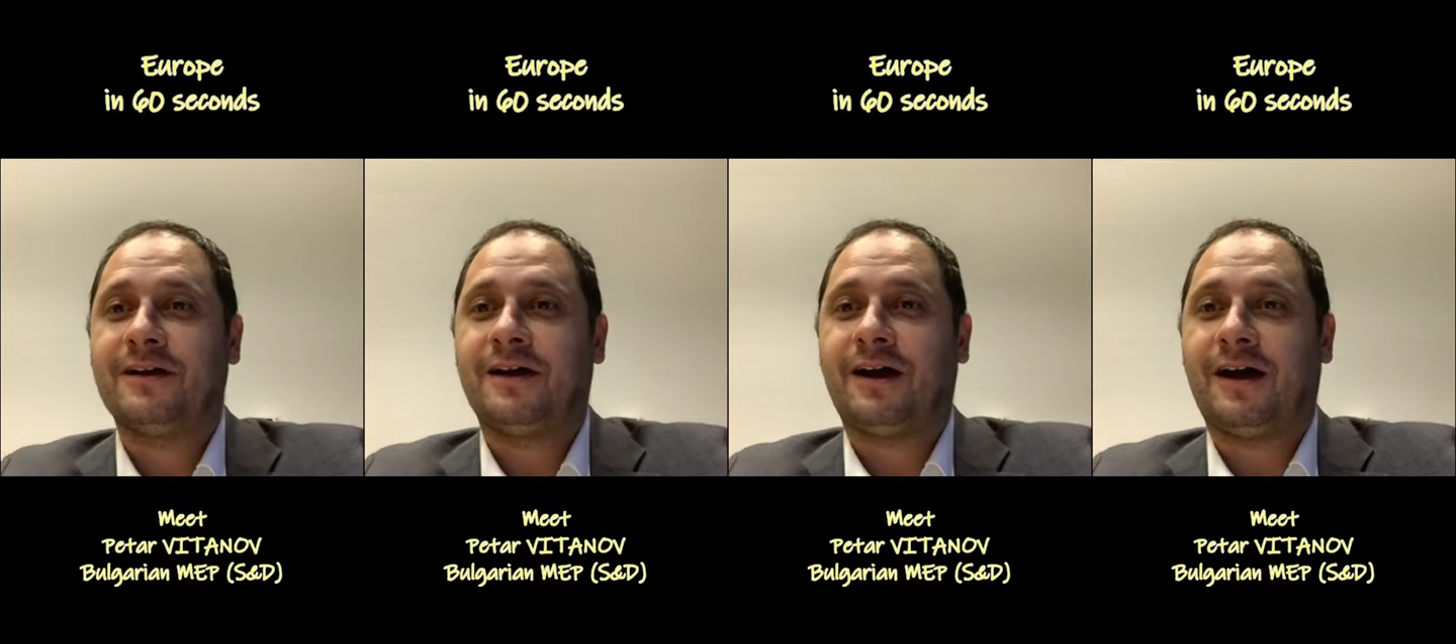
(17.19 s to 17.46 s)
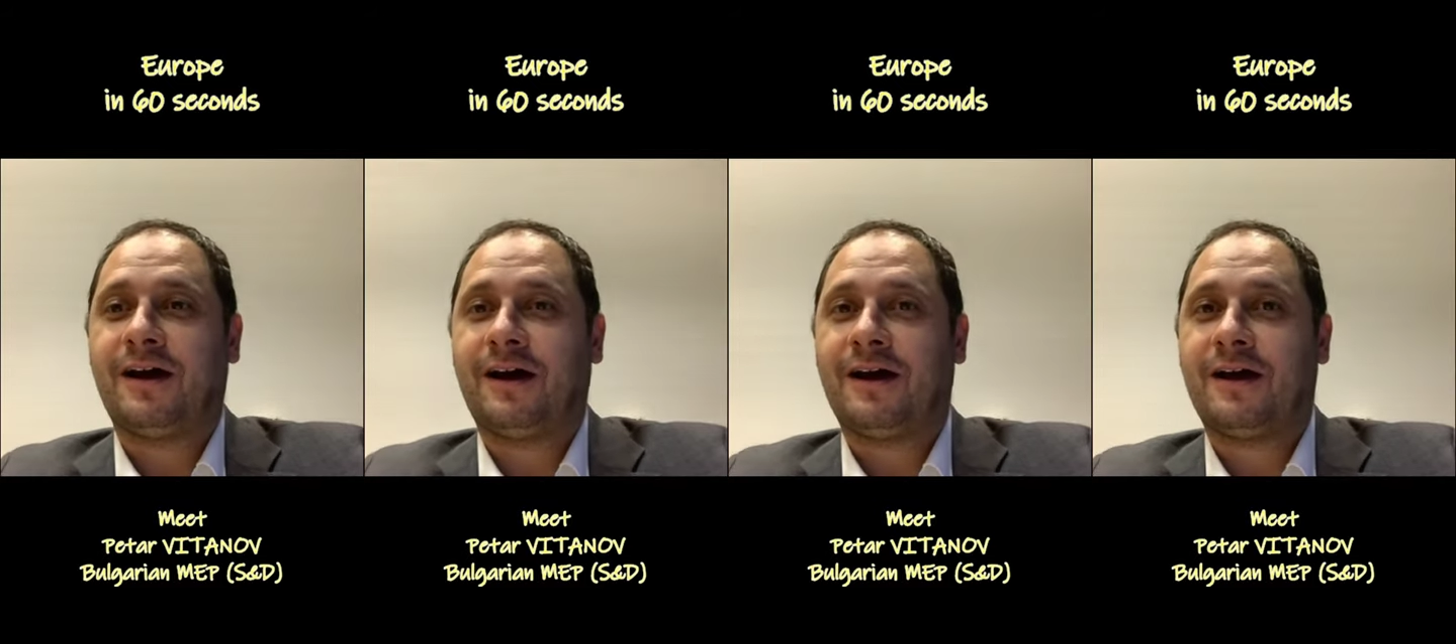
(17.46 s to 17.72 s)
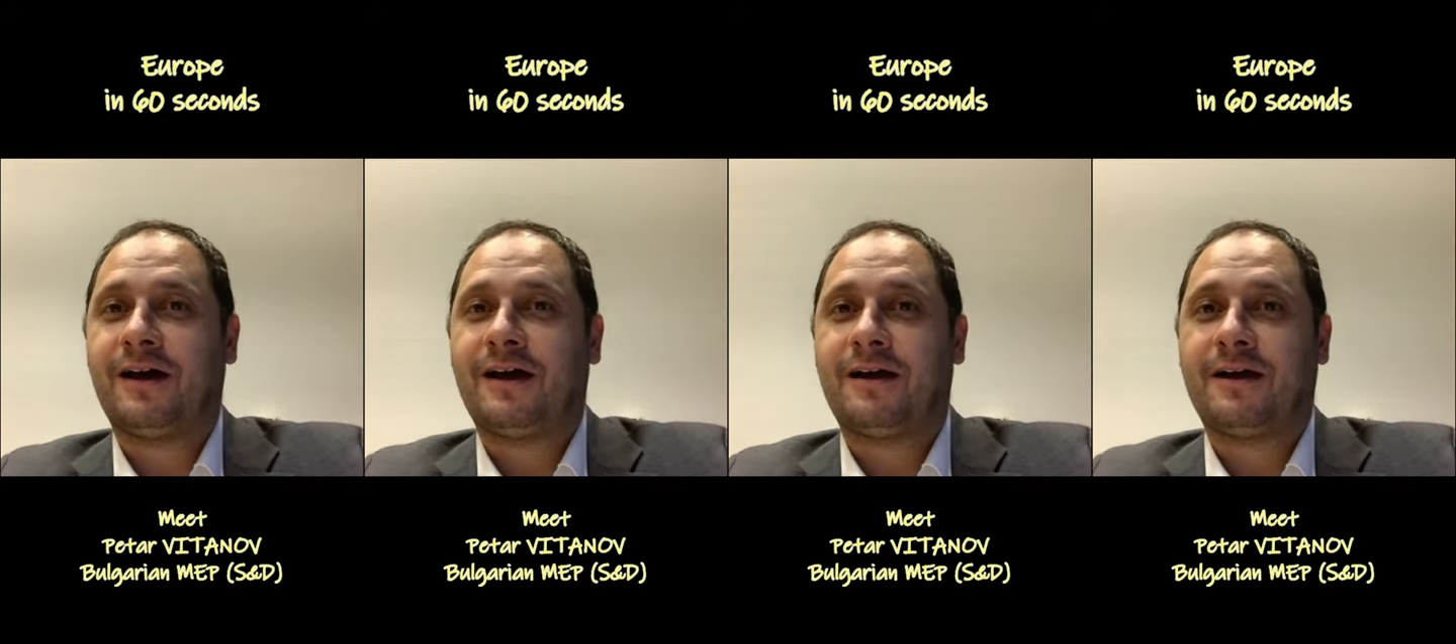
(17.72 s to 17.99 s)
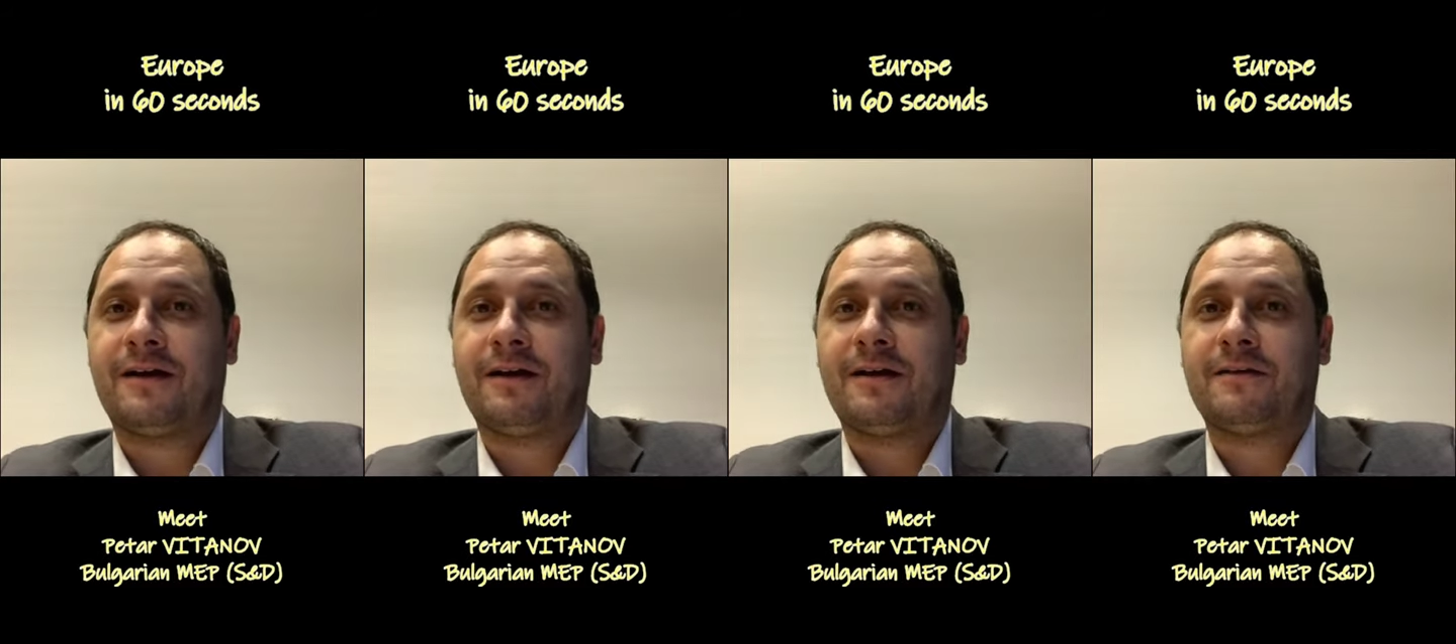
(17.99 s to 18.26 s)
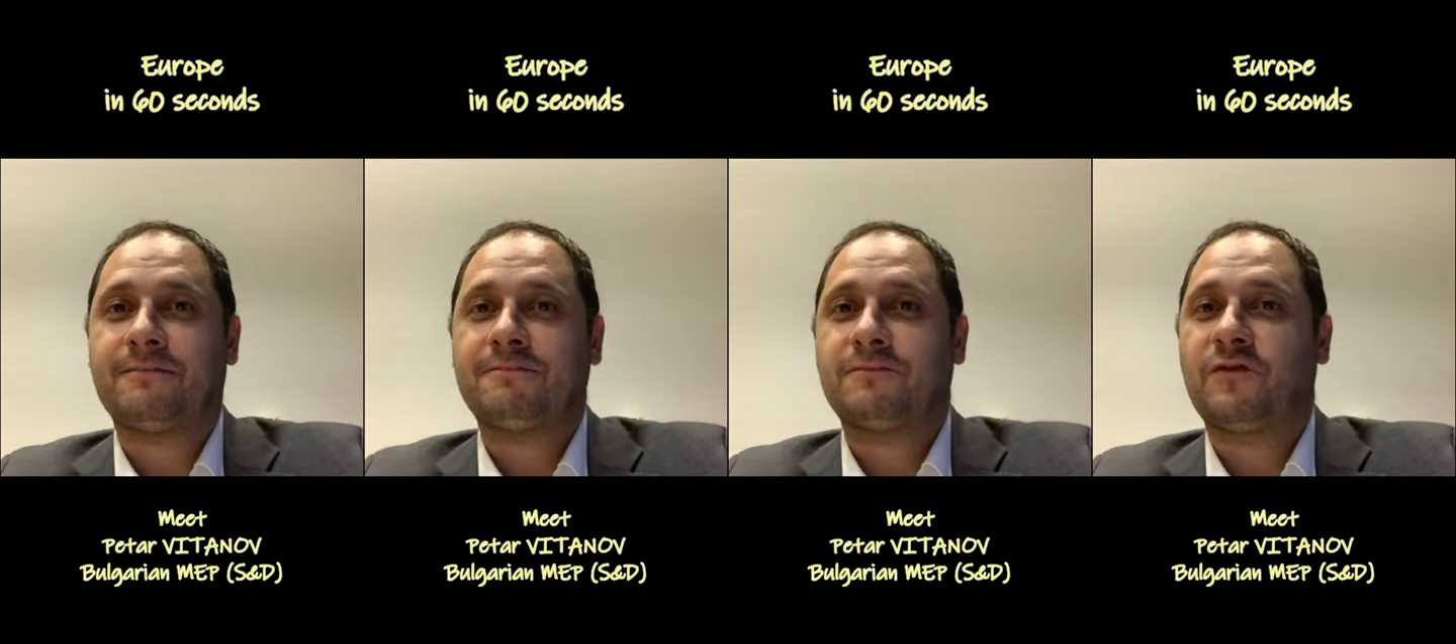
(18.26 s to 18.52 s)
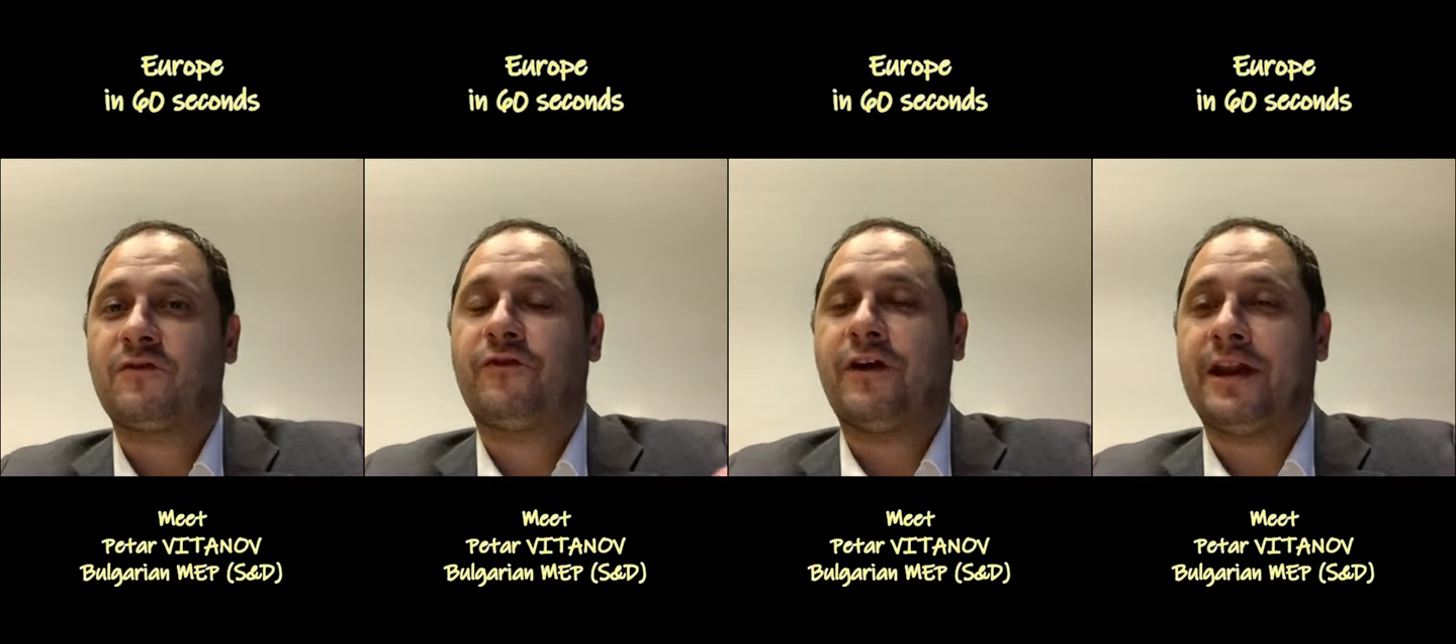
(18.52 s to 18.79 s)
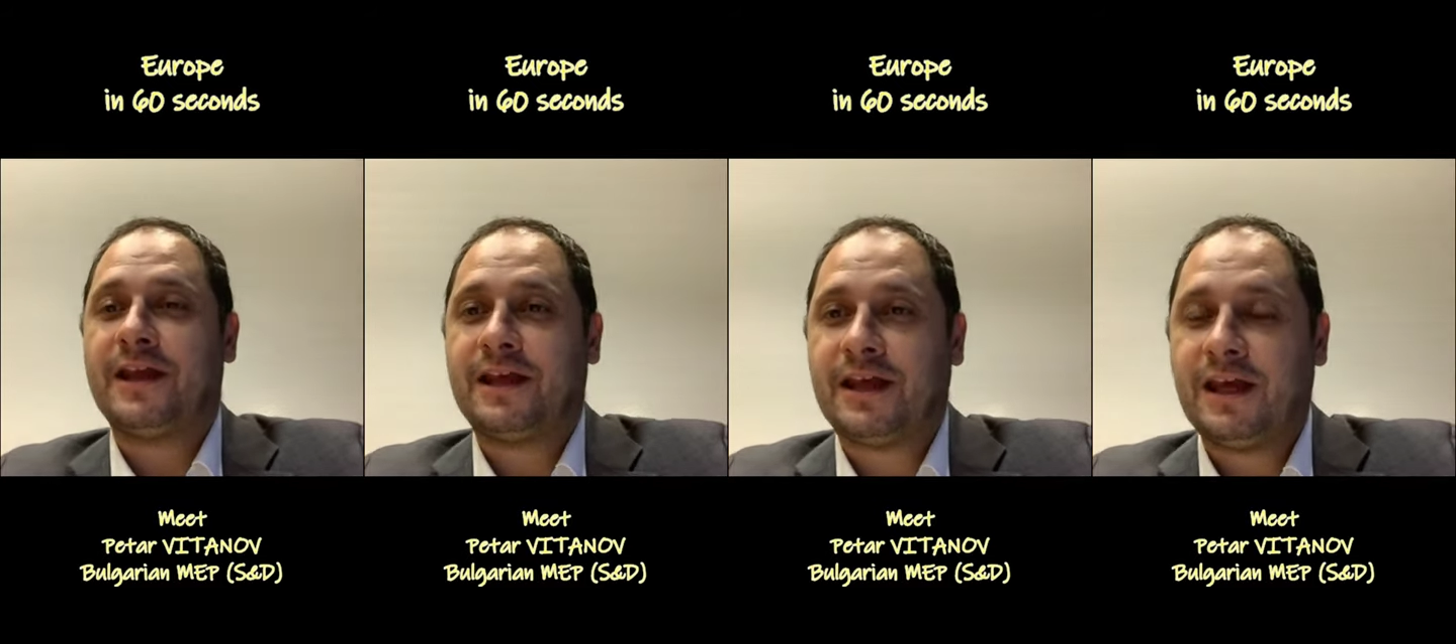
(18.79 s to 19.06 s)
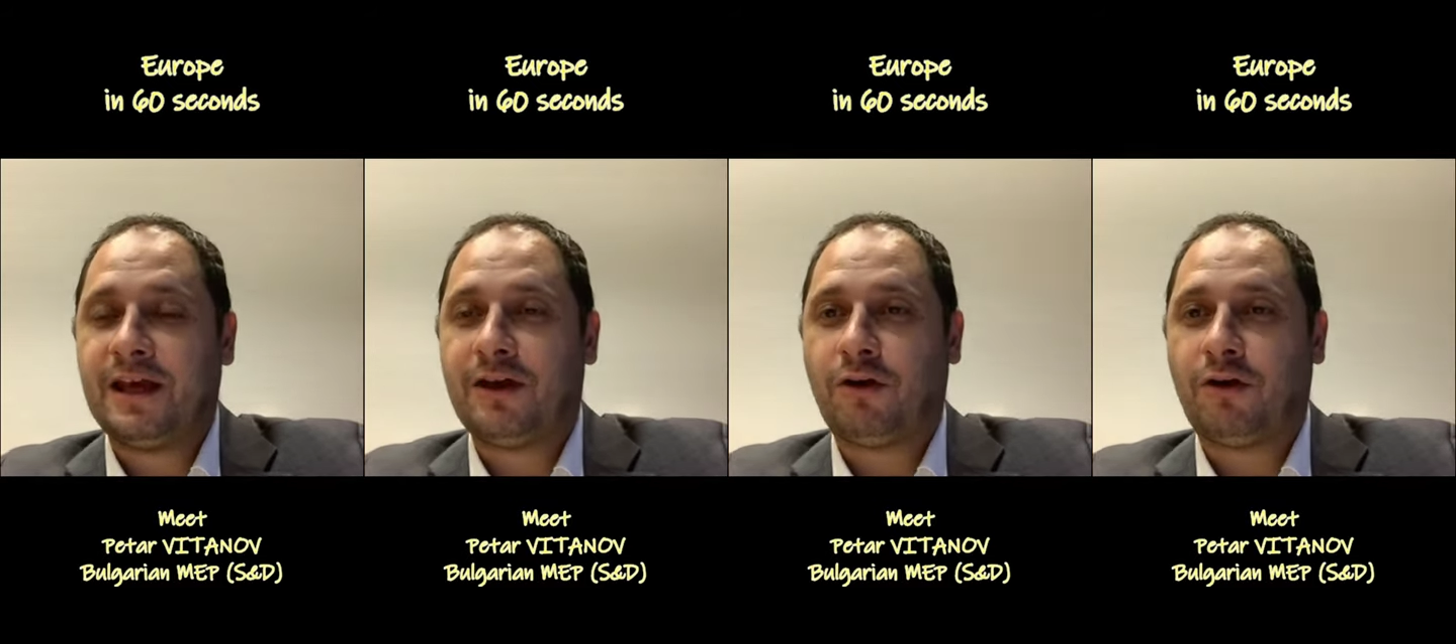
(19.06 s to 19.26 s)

uh, very keen